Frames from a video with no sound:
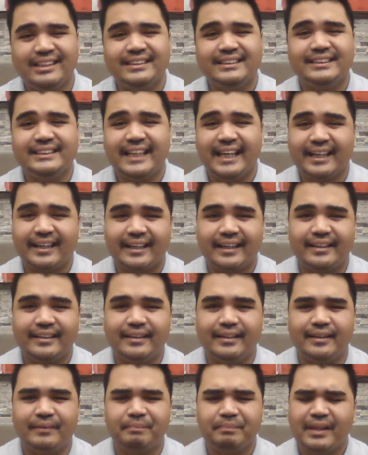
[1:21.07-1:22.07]

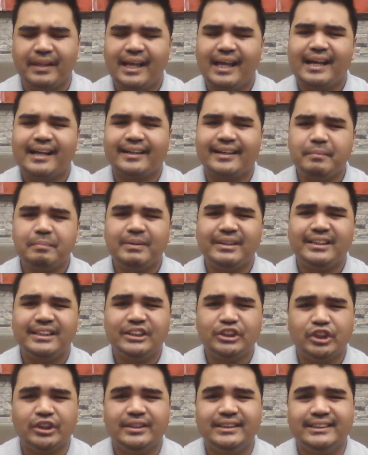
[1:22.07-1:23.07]
Second,
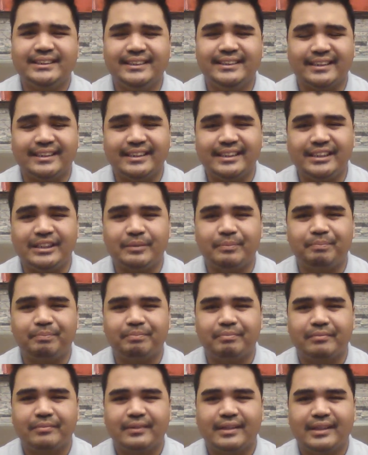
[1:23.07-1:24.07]
repetition is the key.
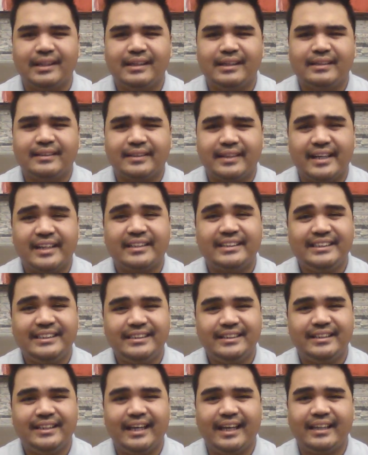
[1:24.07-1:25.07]

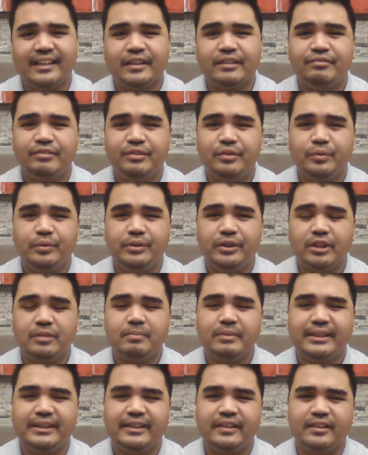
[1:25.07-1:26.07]
Reread and review your
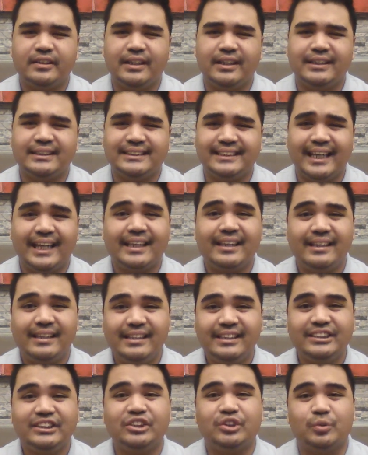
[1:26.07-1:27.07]
materials at
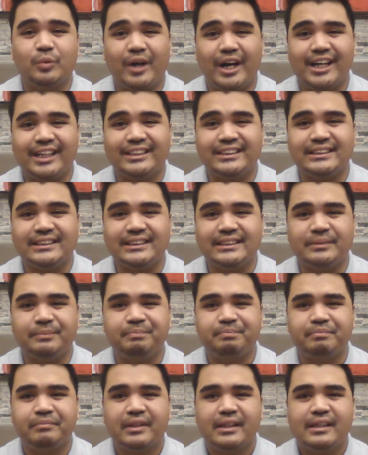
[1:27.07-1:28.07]
least twice.
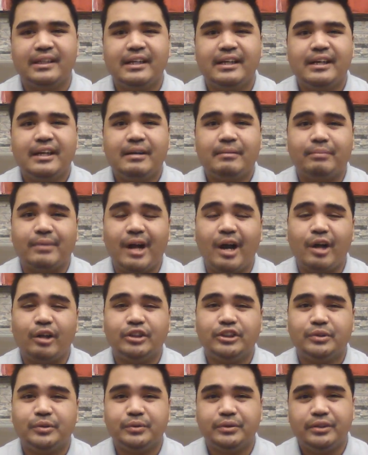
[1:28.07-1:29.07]

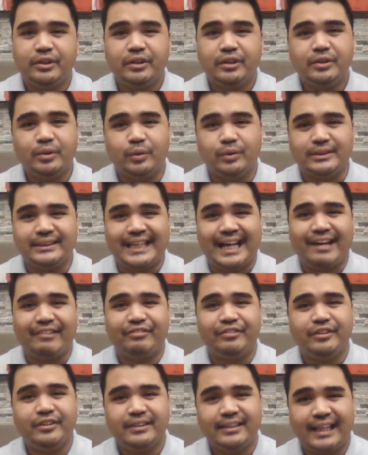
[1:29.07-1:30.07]
Browse through your notes
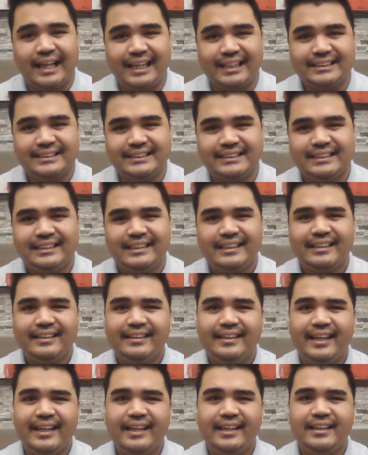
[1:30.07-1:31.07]
after class,
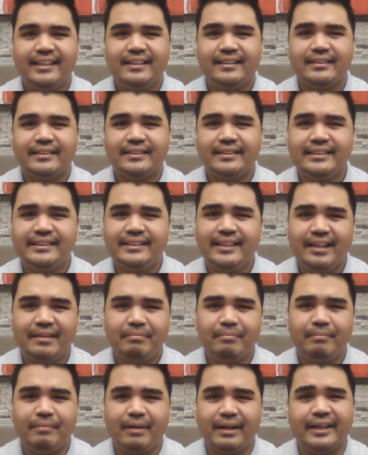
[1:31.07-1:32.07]
then read
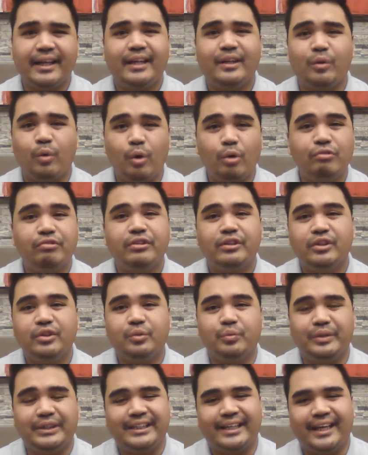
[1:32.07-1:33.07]
them again over the
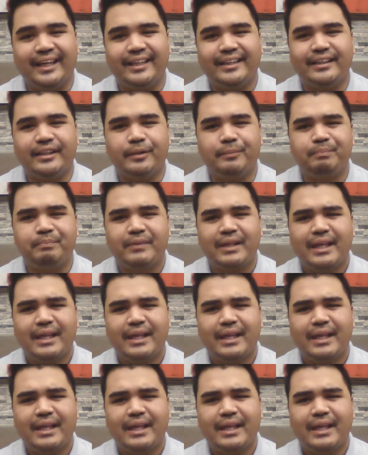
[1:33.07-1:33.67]
weekend.